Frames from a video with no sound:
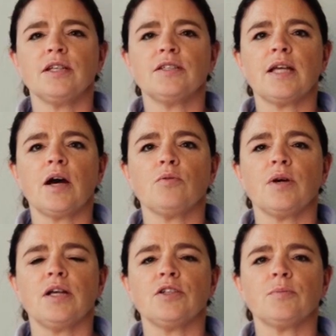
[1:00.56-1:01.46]
is now
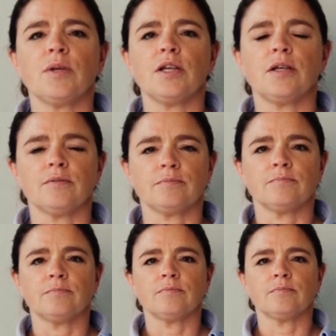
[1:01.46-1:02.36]
ready to pee.
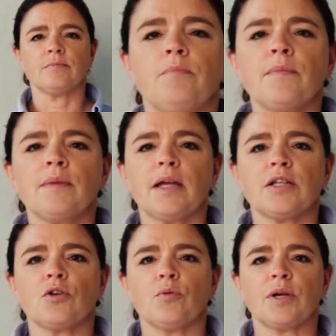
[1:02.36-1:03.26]

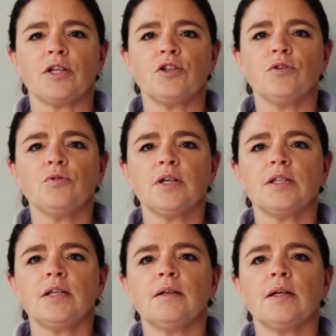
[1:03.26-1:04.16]
Is your patient
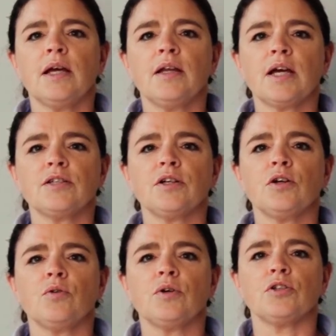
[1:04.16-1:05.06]
ready and has the
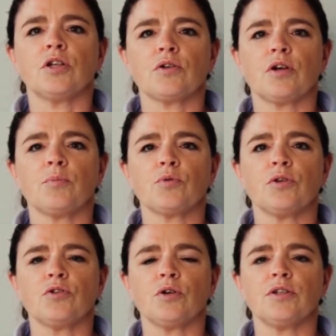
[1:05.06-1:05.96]
urine gelled up
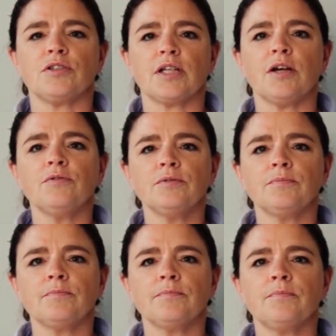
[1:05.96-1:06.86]
with Solid Safe?
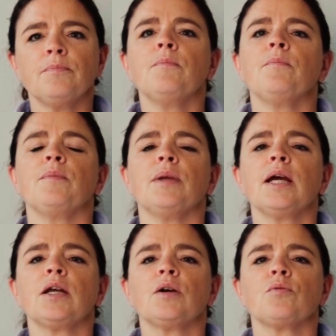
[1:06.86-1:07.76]

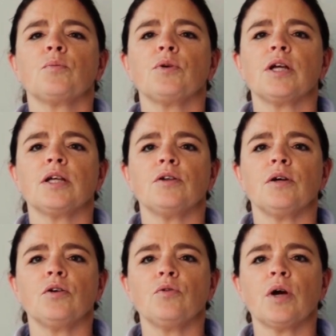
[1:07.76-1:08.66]
Take over
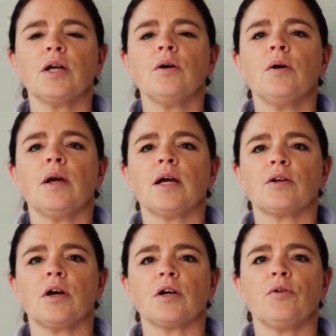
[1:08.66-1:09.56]
PROTECTA Urinal
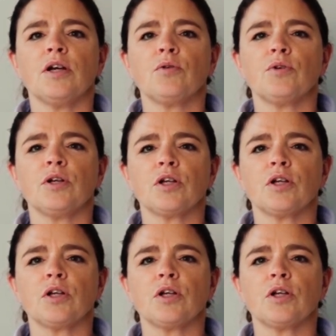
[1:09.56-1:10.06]
and close it with the